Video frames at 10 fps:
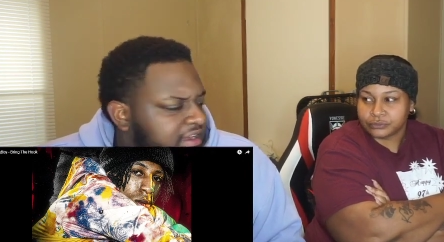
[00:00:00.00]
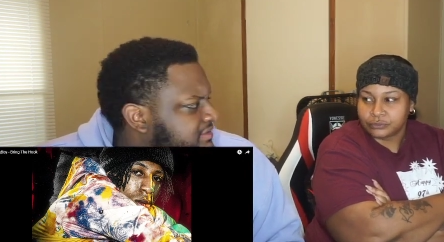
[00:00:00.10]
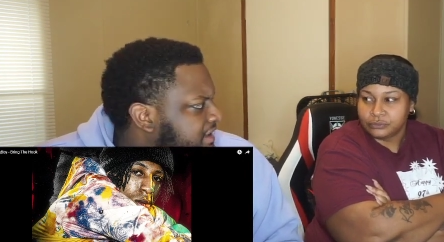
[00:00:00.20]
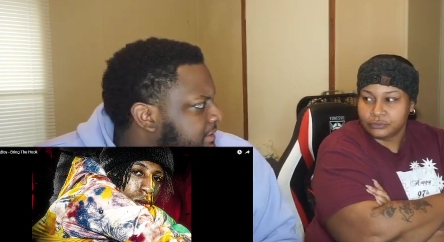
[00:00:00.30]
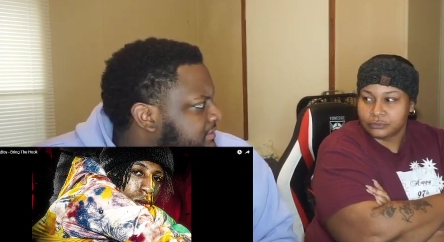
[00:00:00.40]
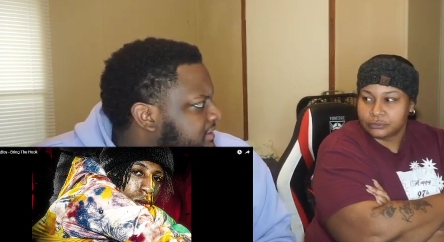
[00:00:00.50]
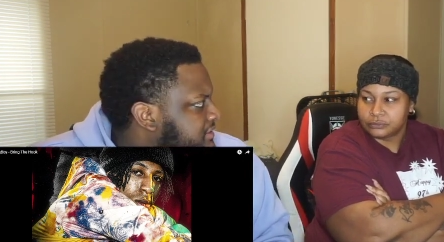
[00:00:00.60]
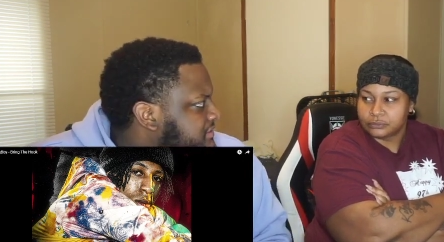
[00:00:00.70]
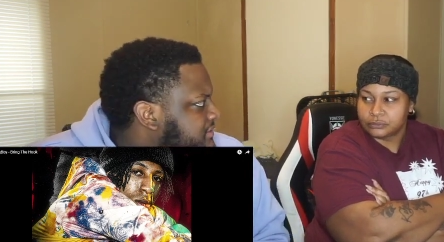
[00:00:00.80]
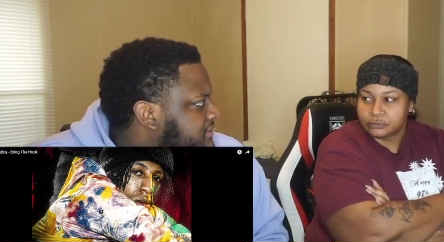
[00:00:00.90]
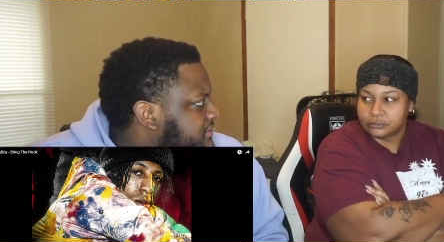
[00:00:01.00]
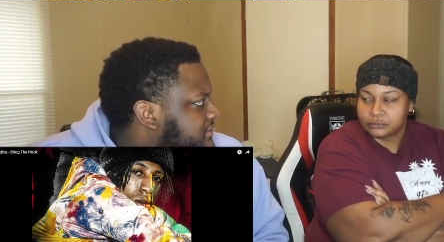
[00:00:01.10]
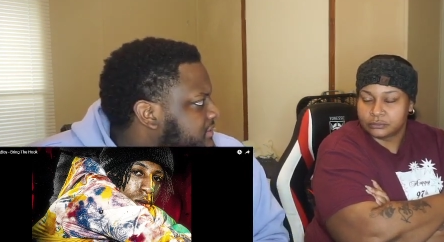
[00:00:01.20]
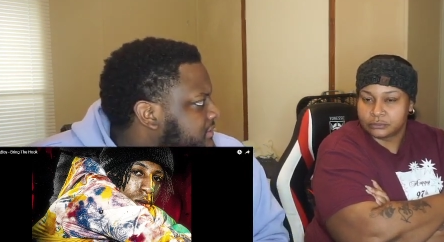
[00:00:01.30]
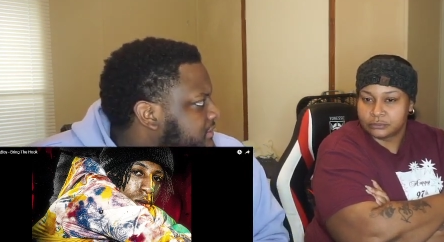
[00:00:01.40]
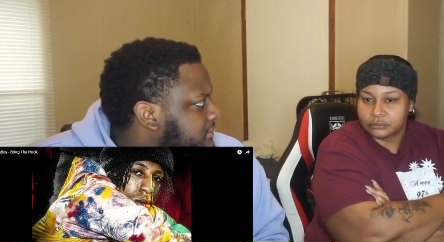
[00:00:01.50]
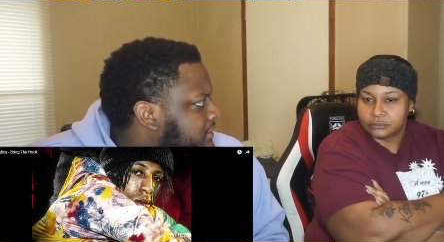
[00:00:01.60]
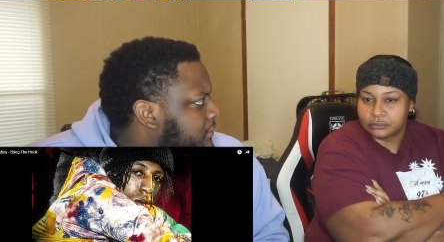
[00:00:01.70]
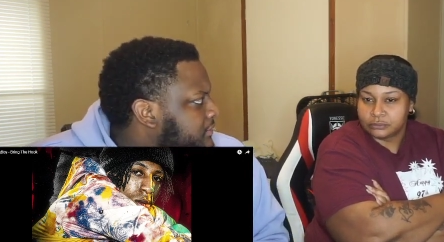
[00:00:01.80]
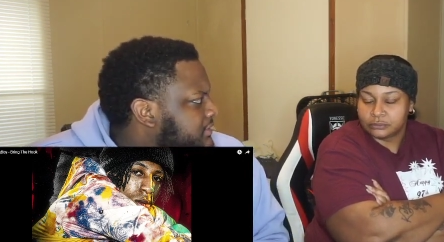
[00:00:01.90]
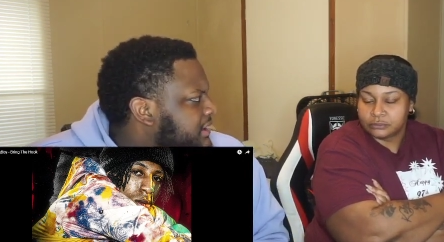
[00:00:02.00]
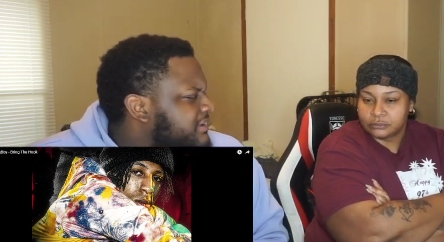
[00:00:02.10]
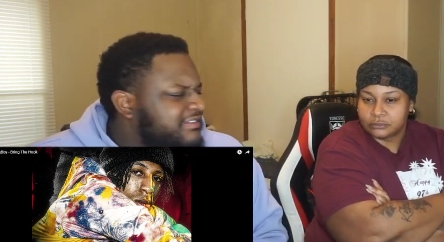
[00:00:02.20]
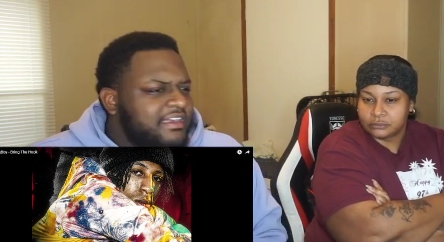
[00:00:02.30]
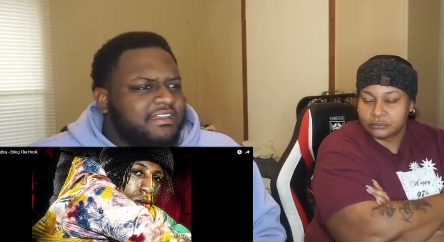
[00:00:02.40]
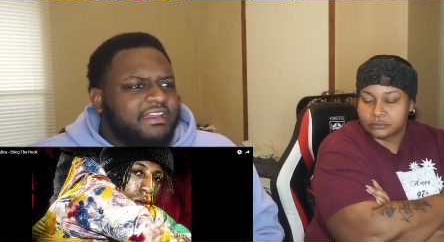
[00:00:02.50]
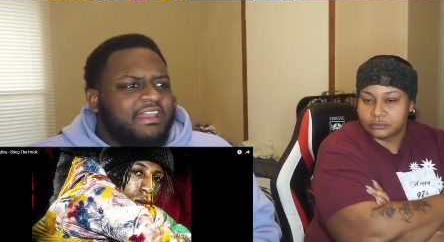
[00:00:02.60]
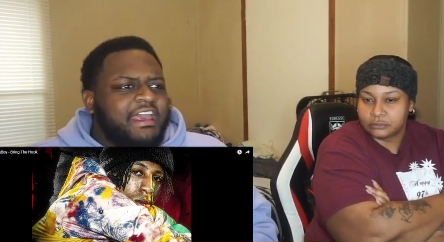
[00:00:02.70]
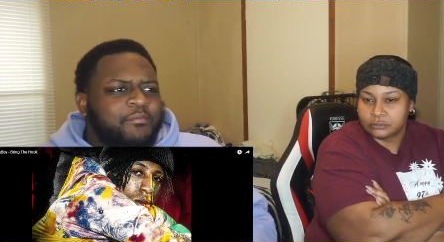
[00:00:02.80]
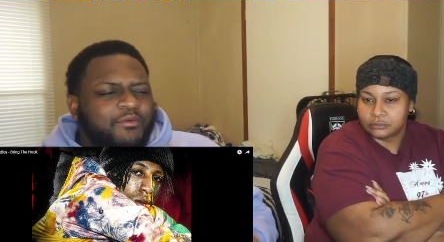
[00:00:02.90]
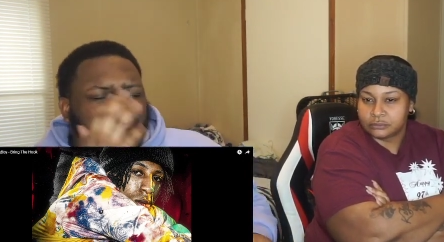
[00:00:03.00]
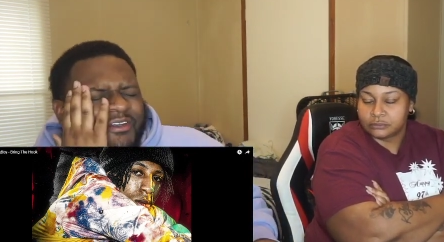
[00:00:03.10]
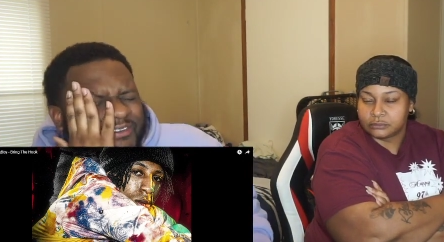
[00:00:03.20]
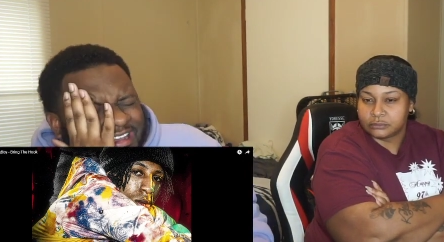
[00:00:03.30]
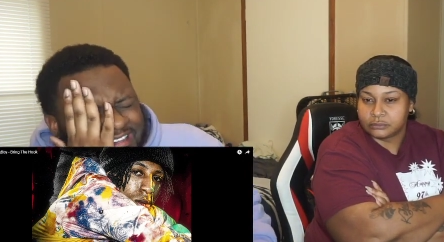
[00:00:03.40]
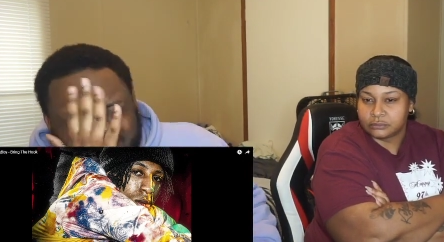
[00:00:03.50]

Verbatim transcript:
Speaker 1: can't stop this. No, he said the labels. No, he's, I